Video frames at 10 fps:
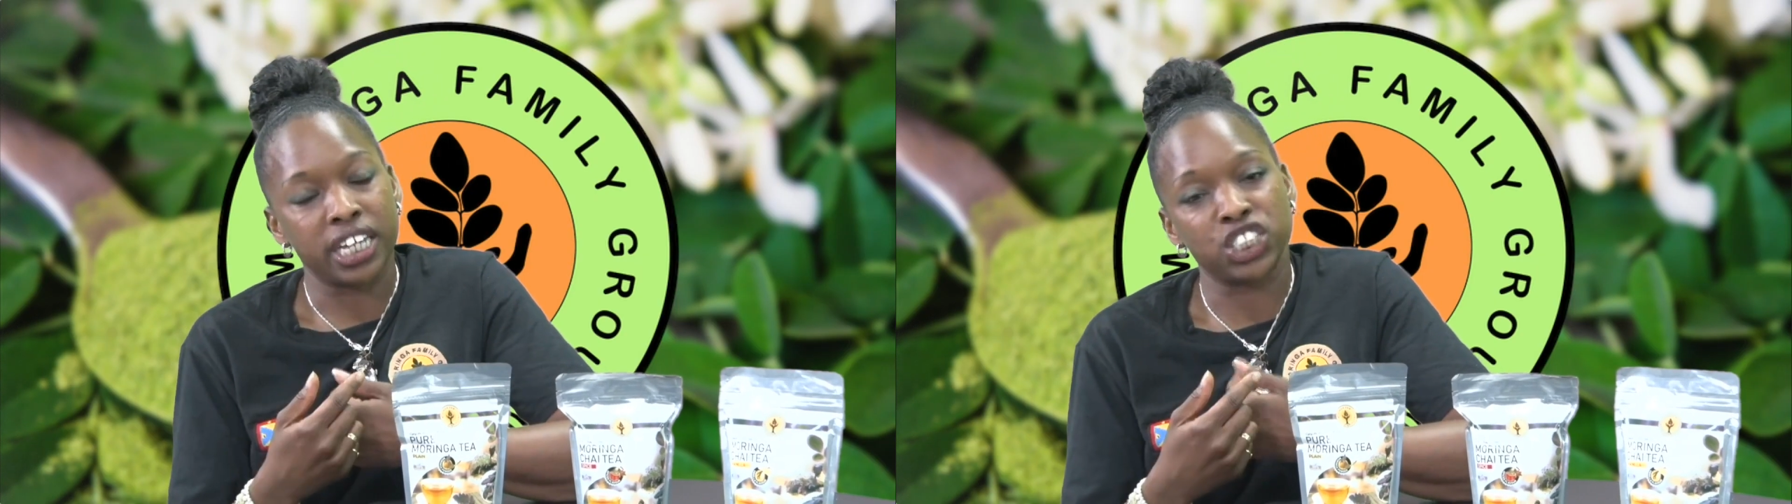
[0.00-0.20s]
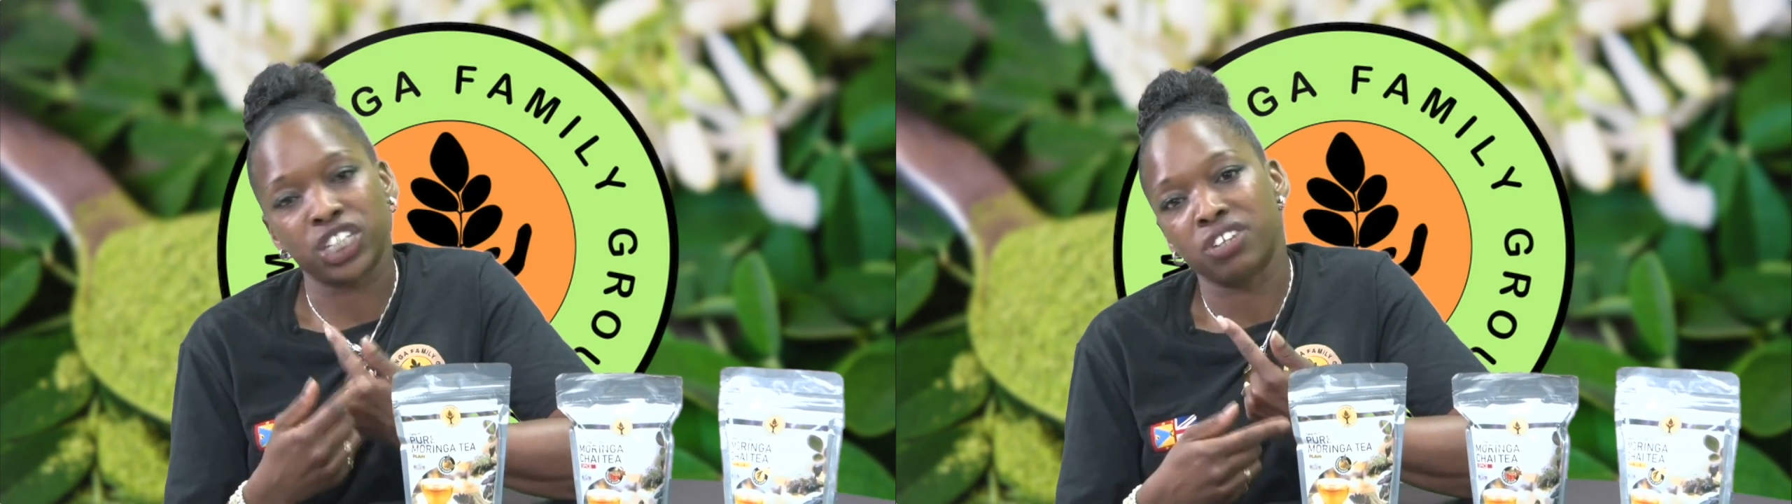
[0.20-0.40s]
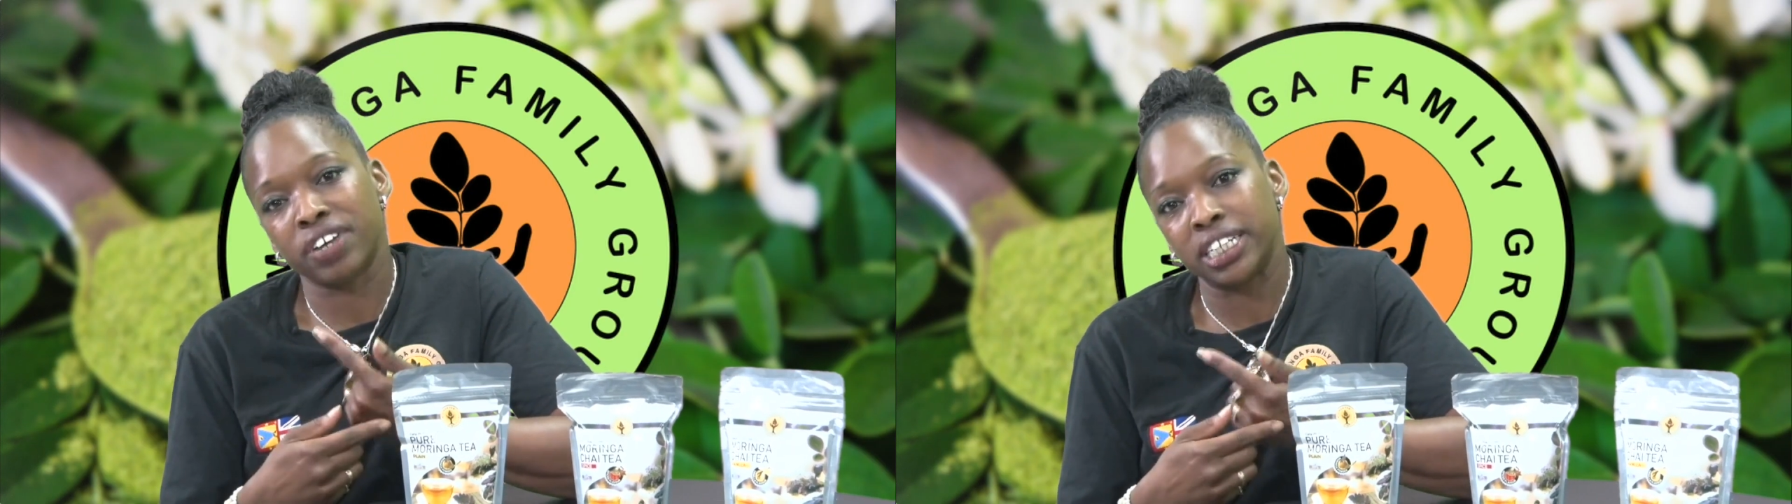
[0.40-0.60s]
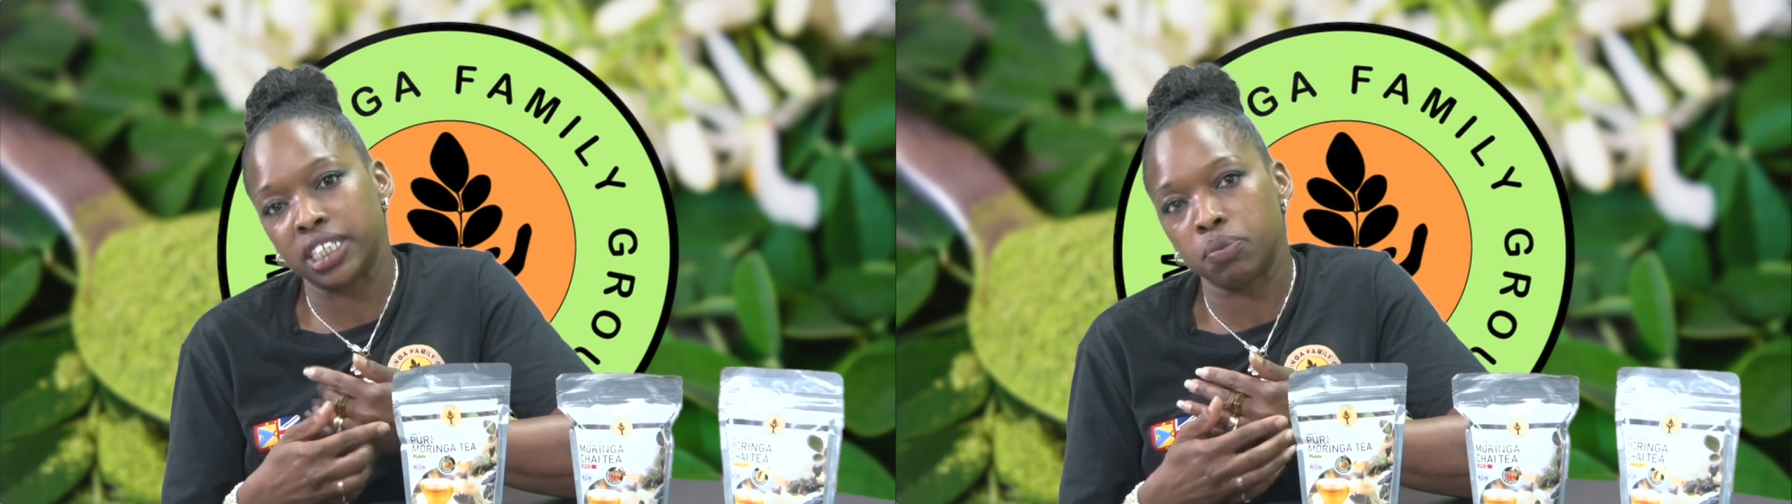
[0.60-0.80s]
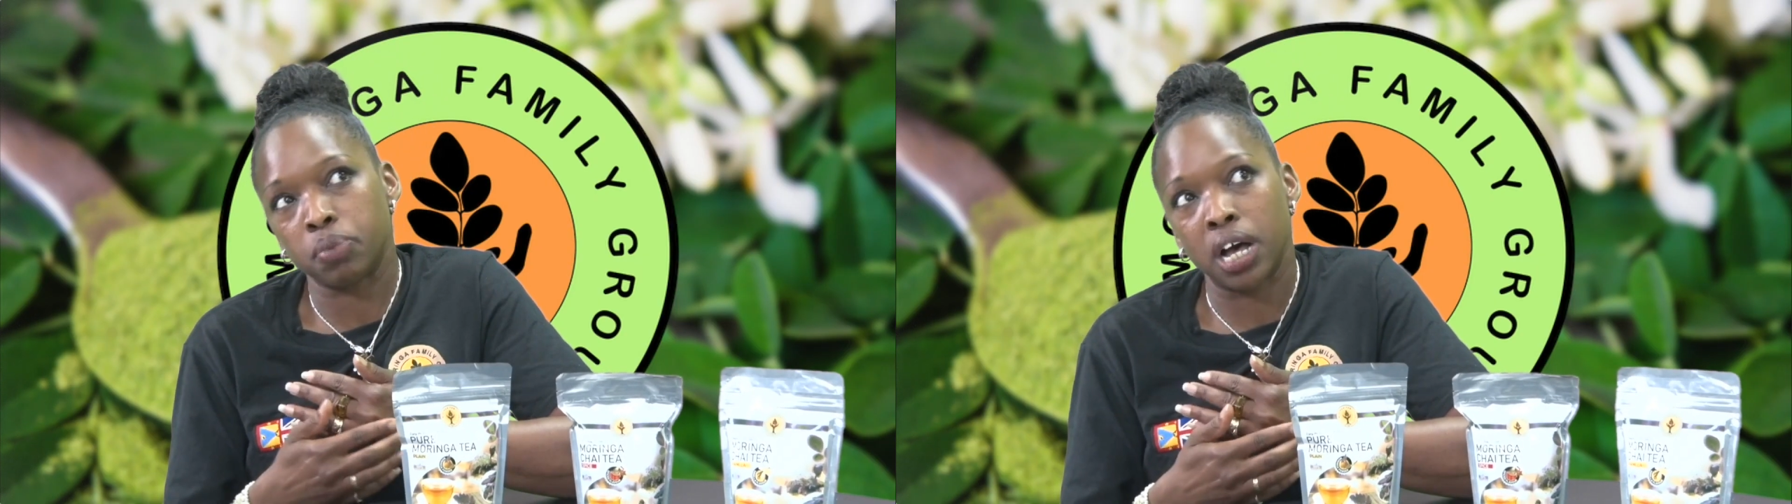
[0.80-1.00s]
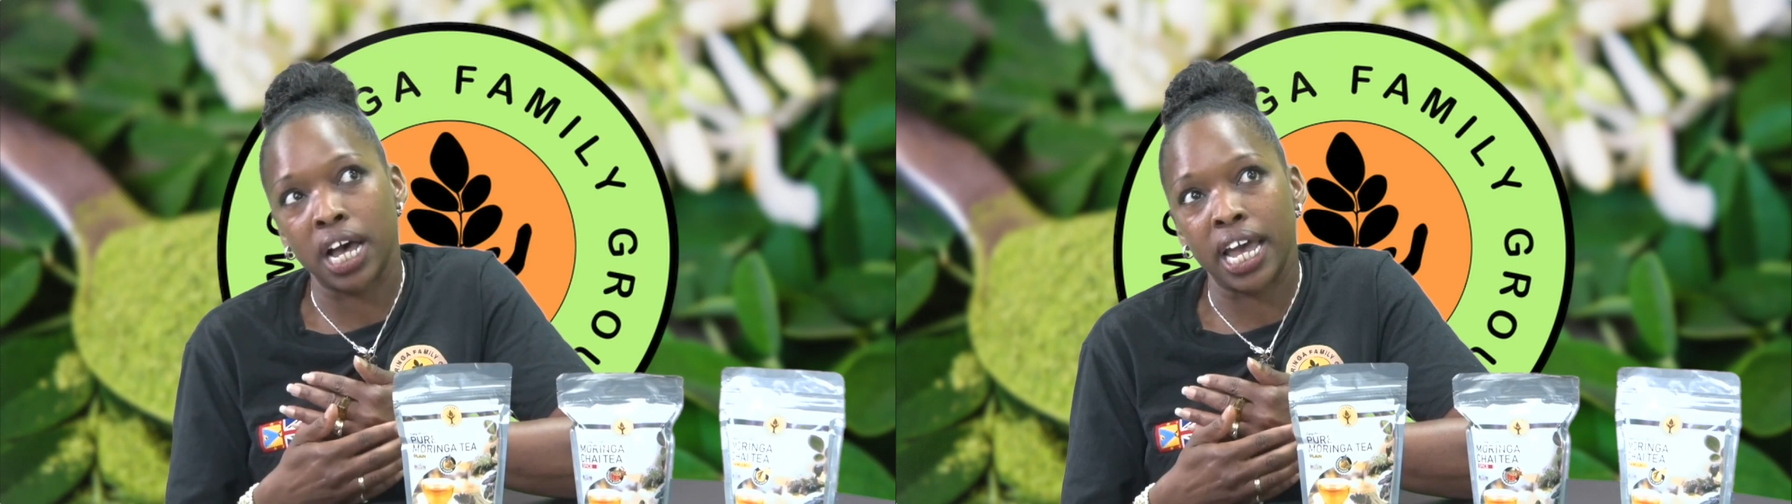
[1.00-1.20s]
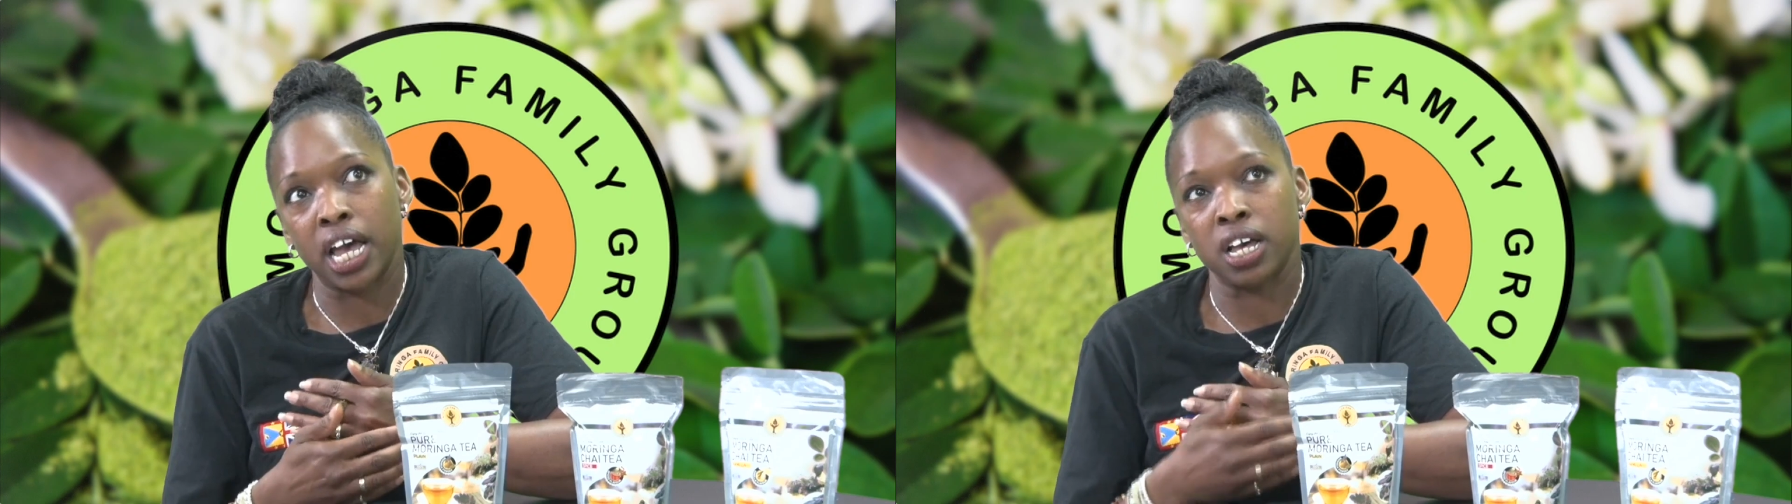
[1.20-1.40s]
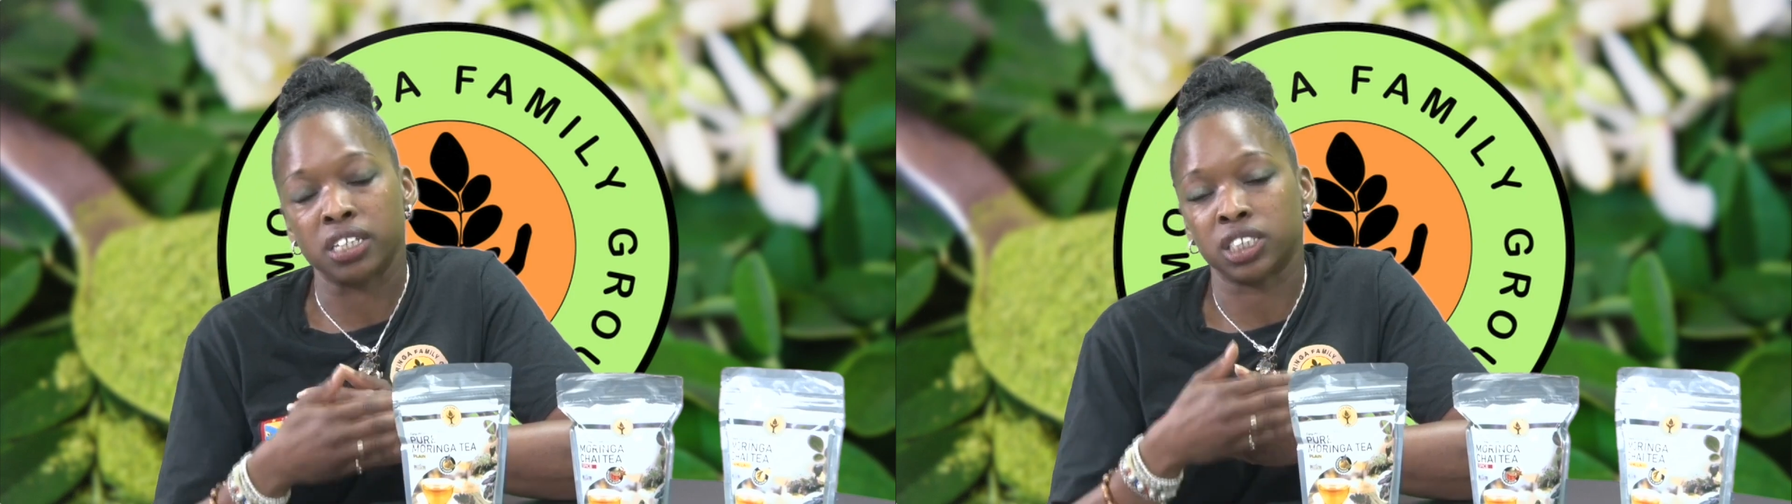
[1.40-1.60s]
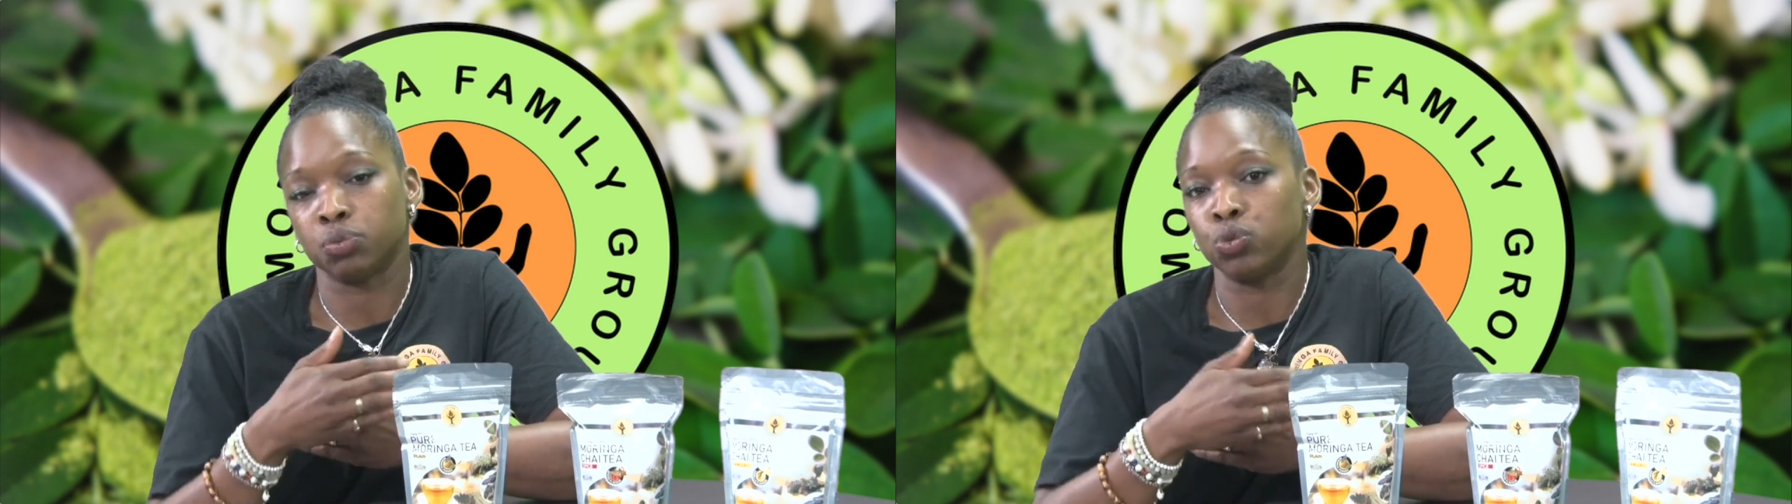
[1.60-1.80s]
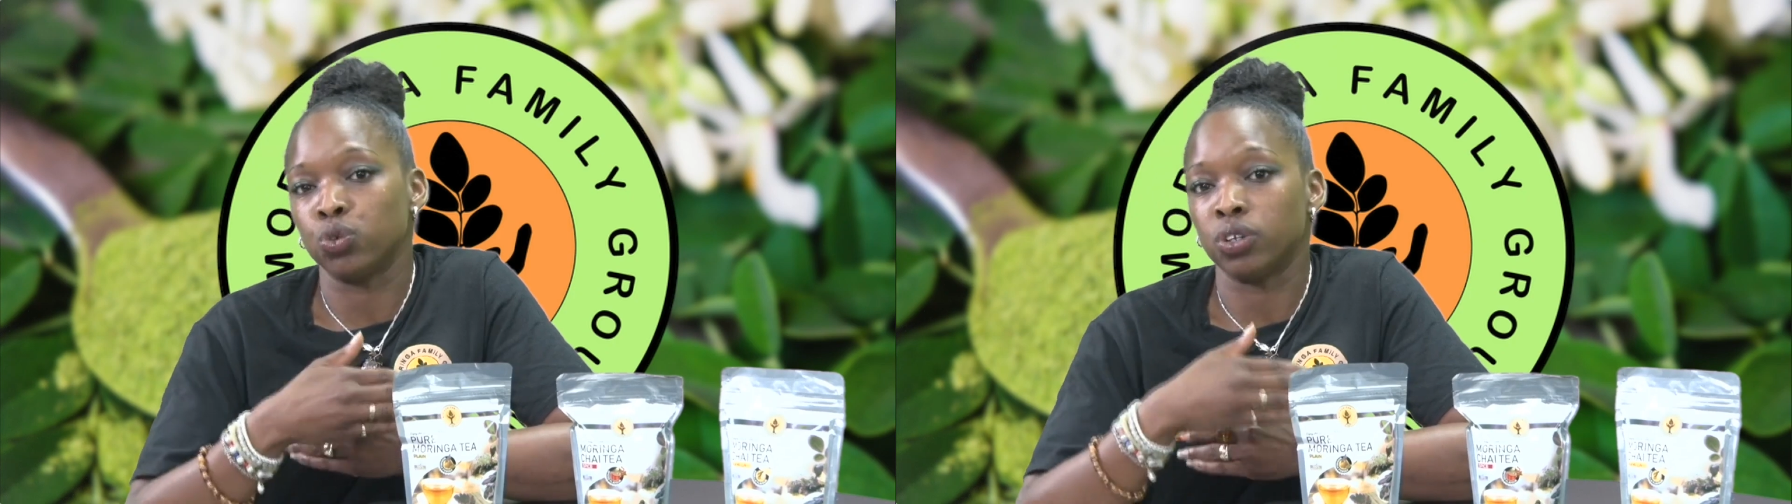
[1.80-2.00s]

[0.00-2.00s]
generated by a small